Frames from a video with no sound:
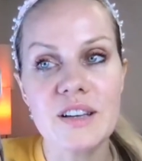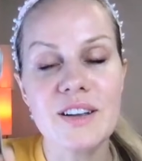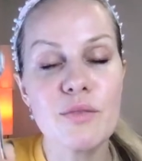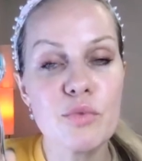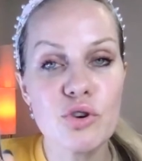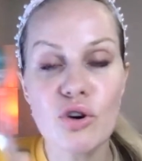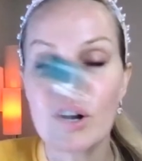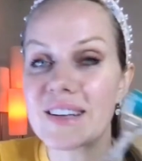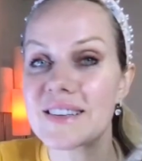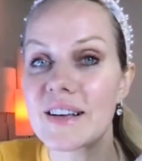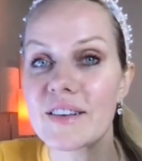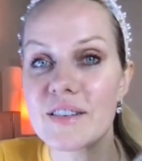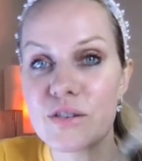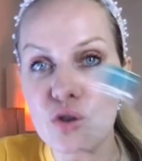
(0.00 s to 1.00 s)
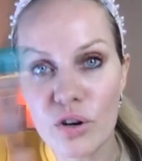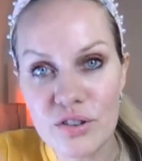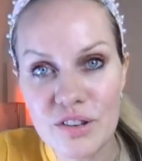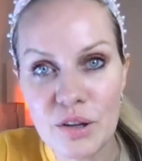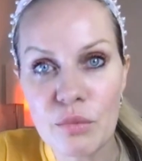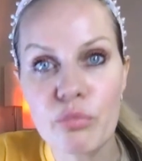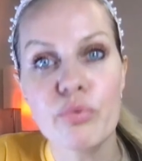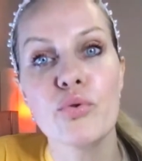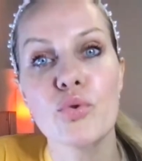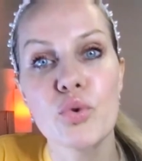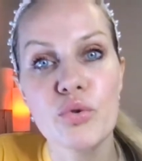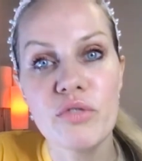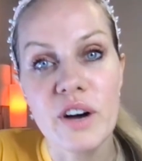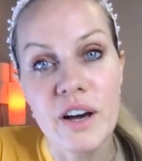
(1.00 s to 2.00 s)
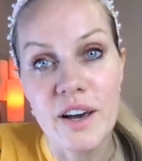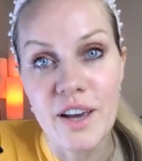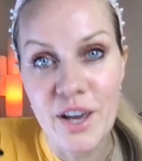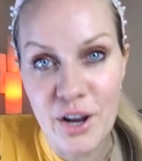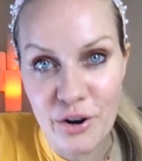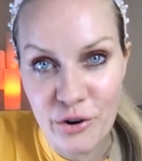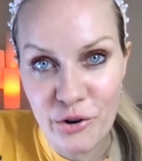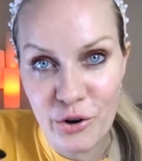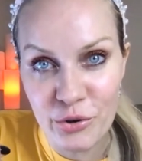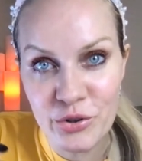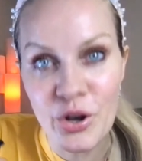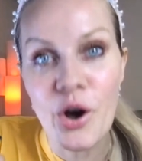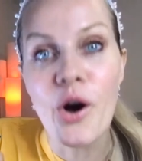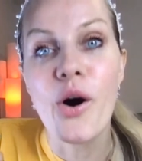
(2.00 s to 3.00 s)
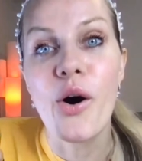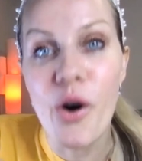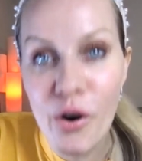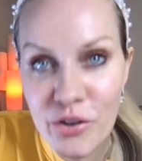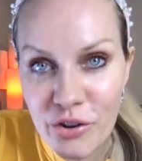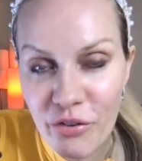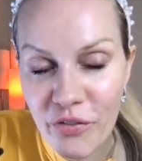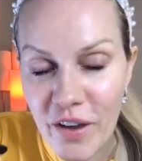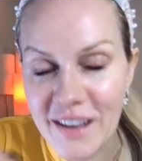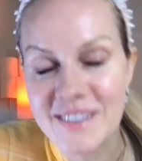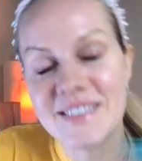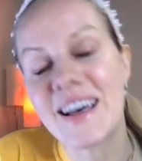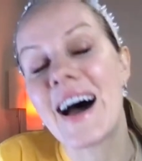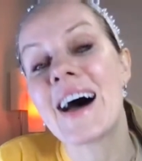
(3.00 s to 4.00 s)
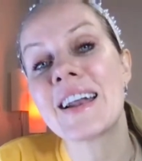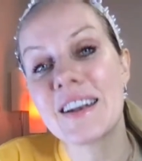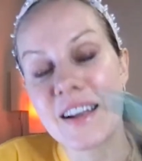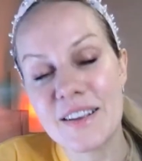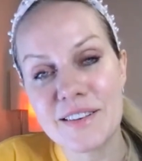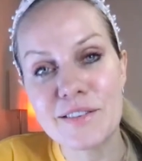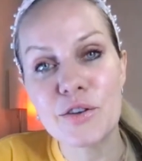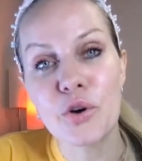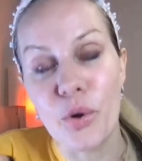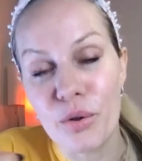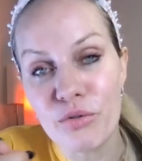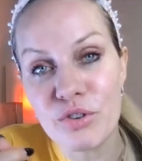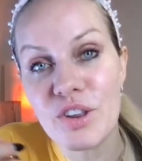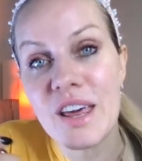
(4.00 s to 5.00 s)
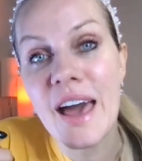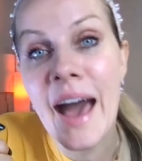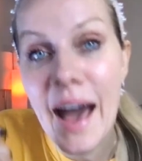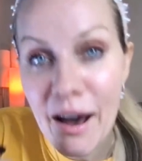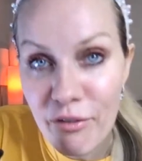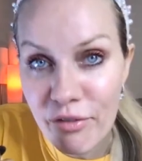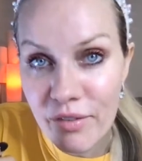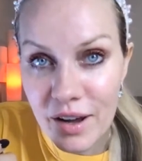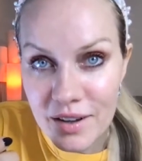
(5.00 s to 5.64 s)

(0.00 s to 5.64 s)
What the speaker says: Dermarolle does not improve hair growth on the face unless you already have